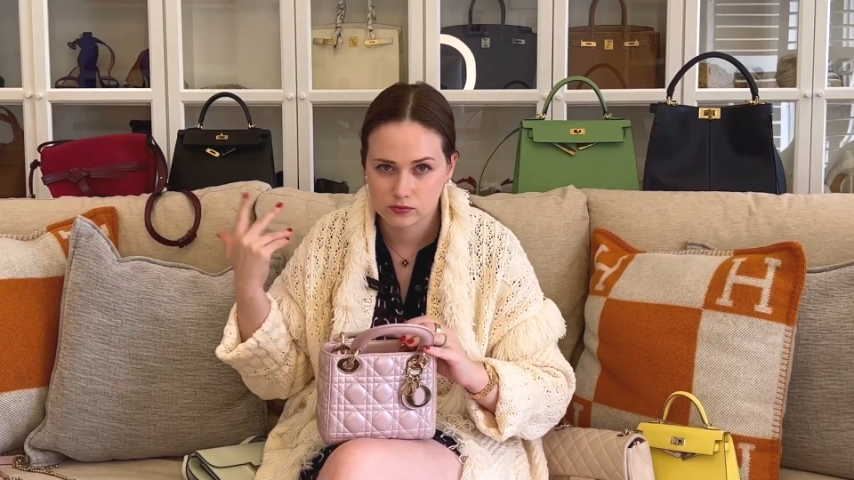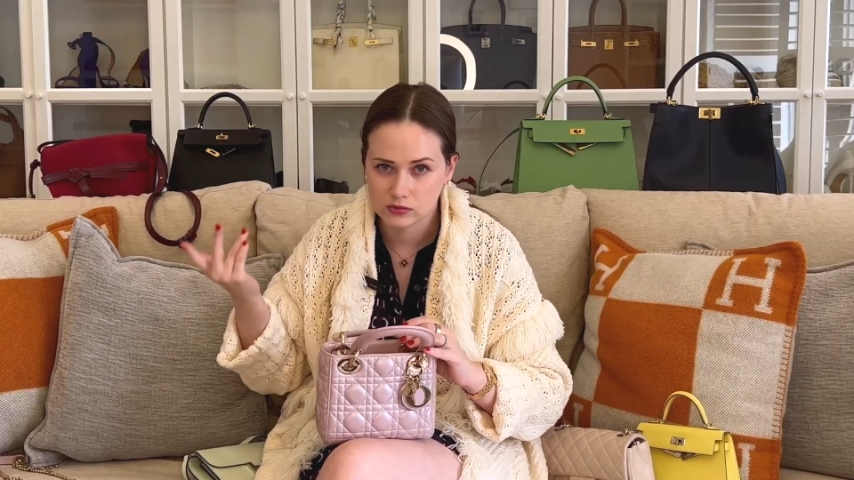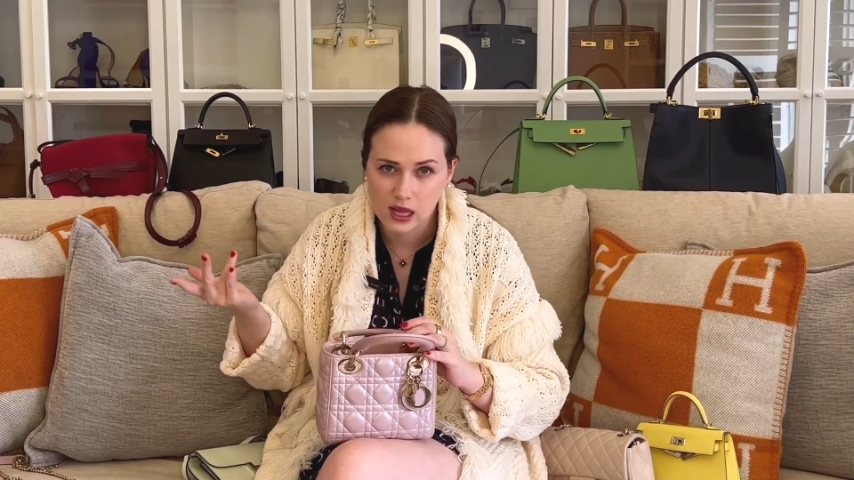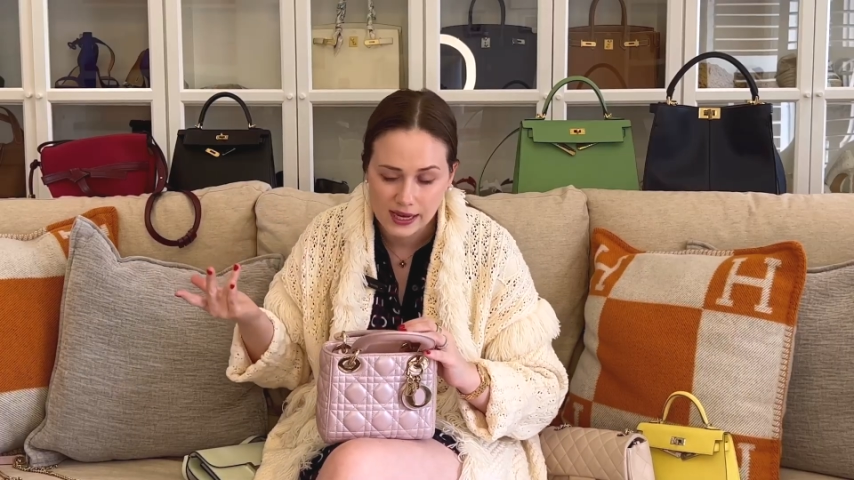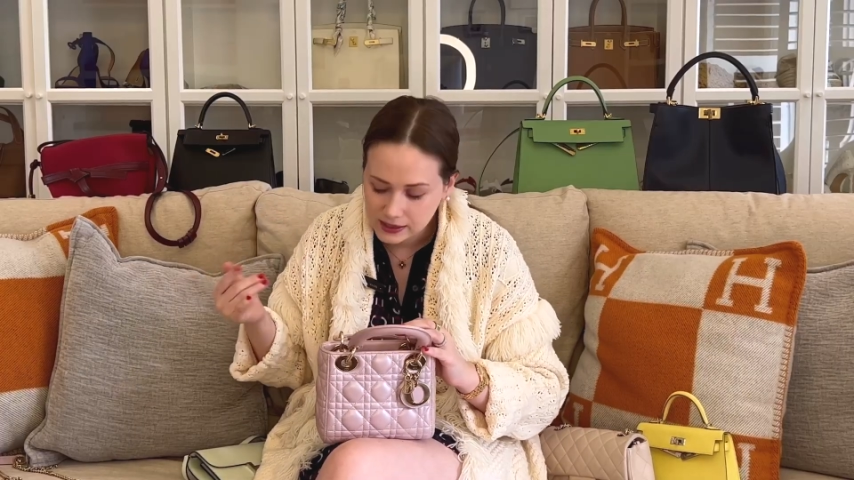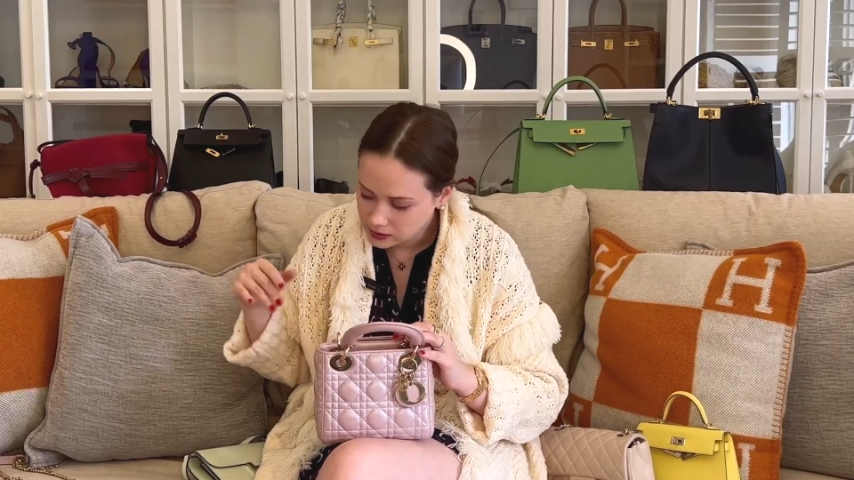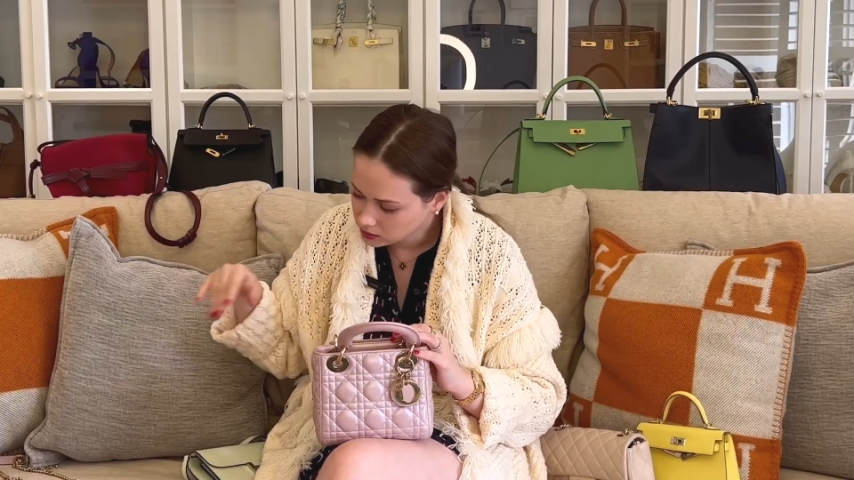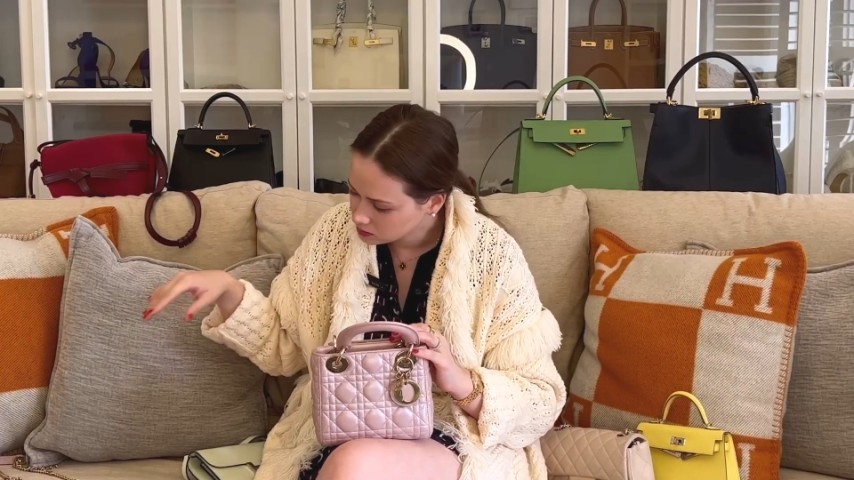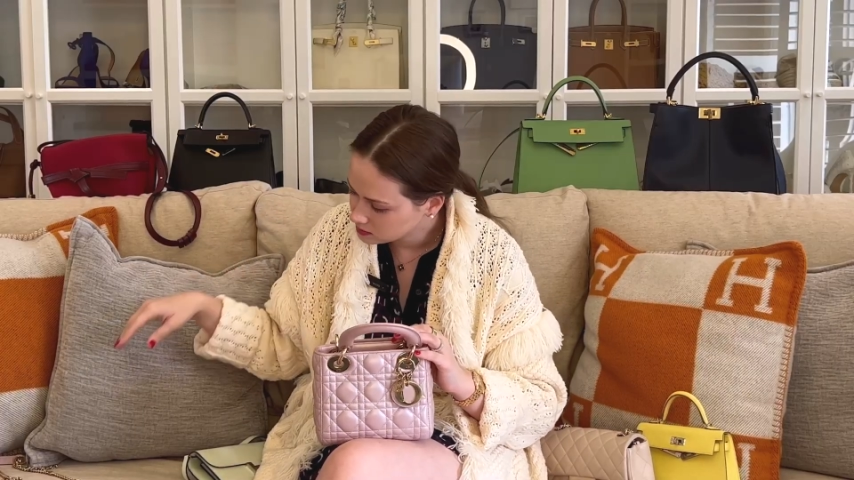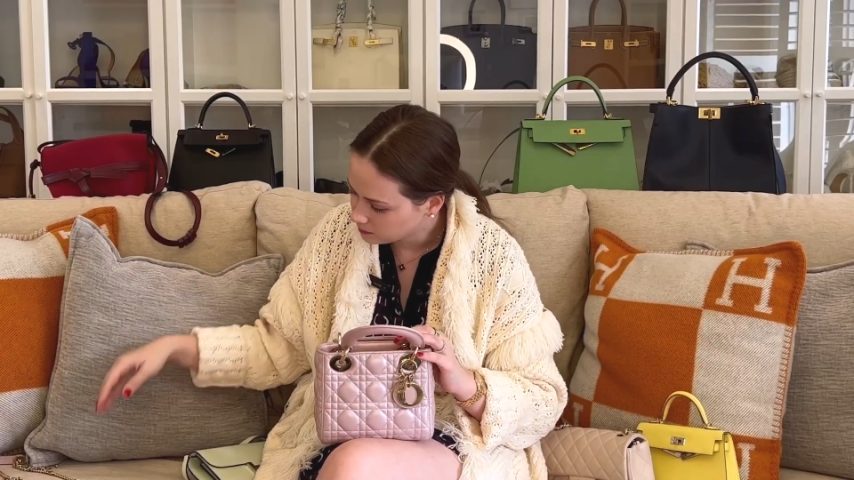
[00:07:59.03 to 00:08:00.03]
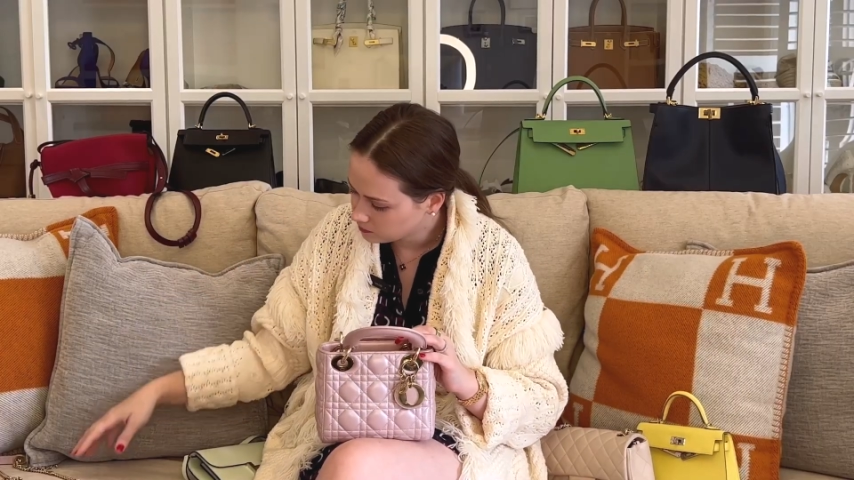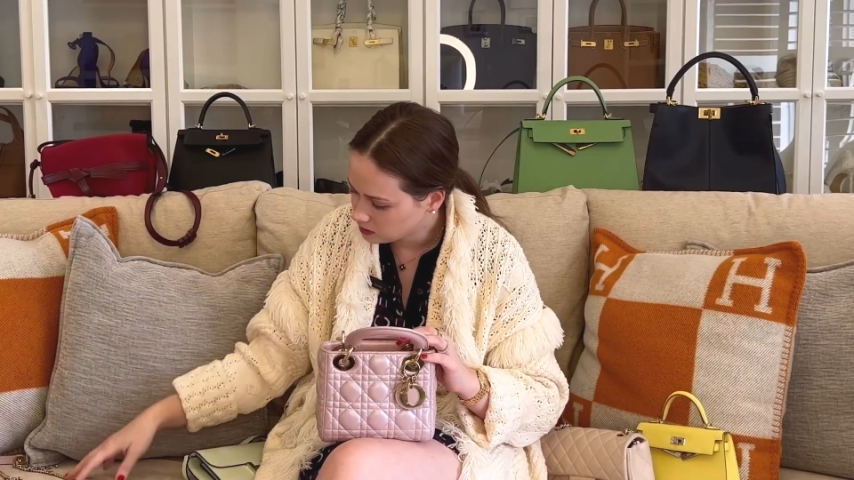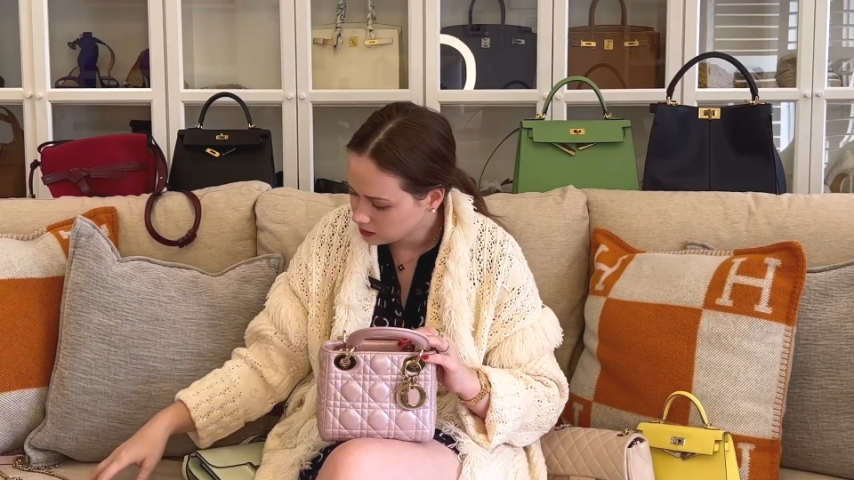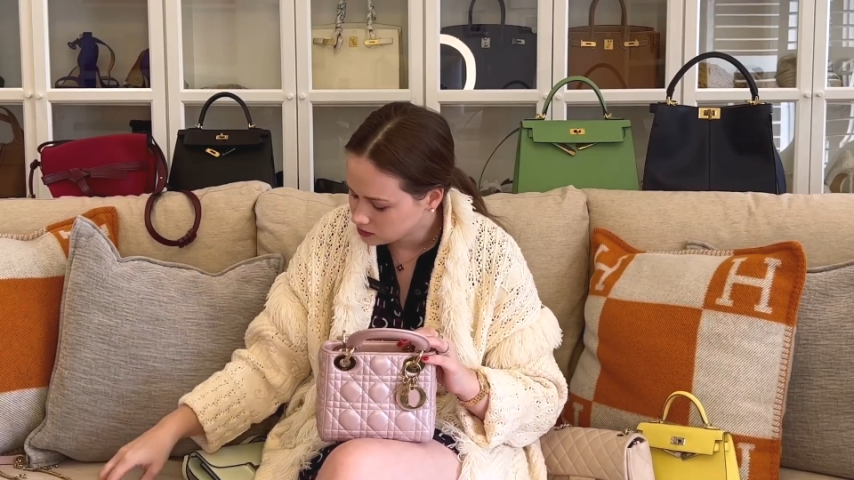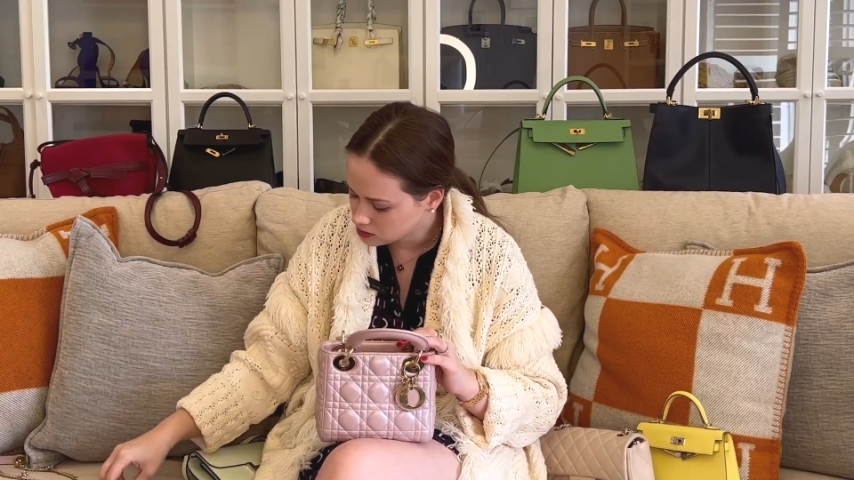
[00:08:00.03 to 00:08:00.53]
lining,
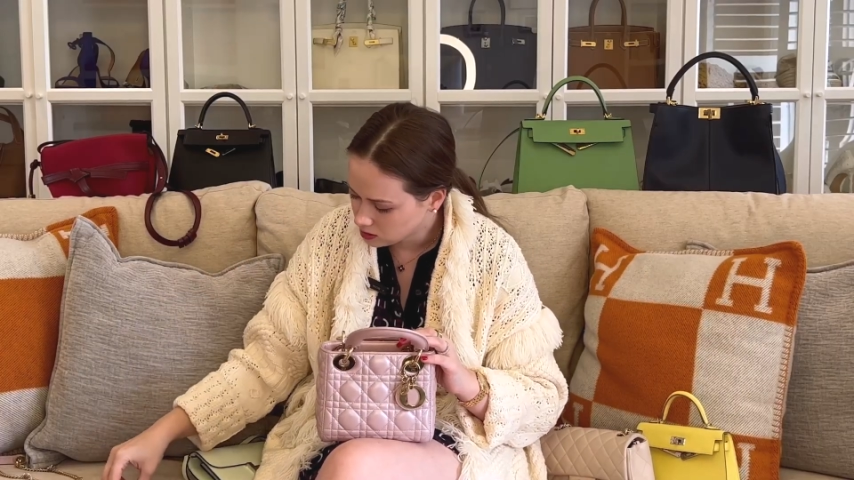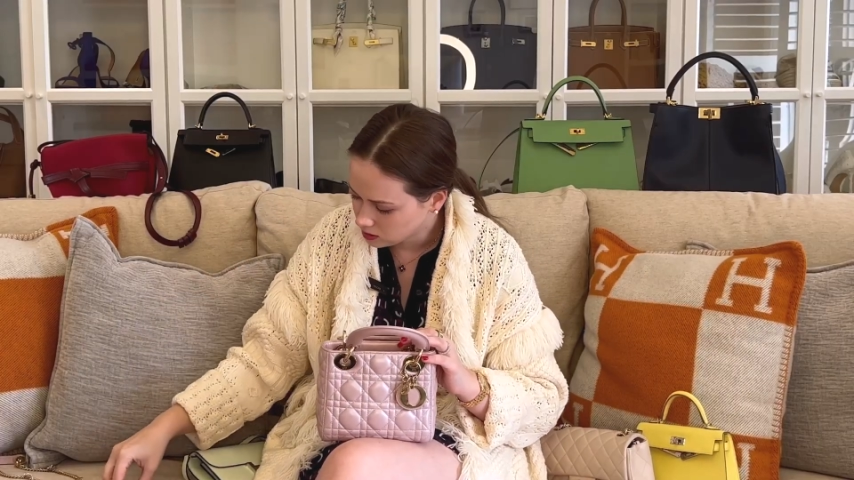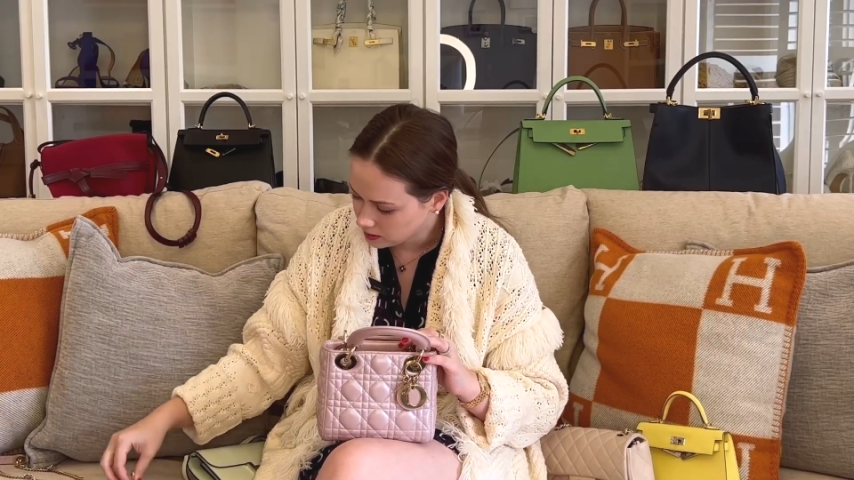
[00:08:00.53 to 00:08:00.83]
something, it's not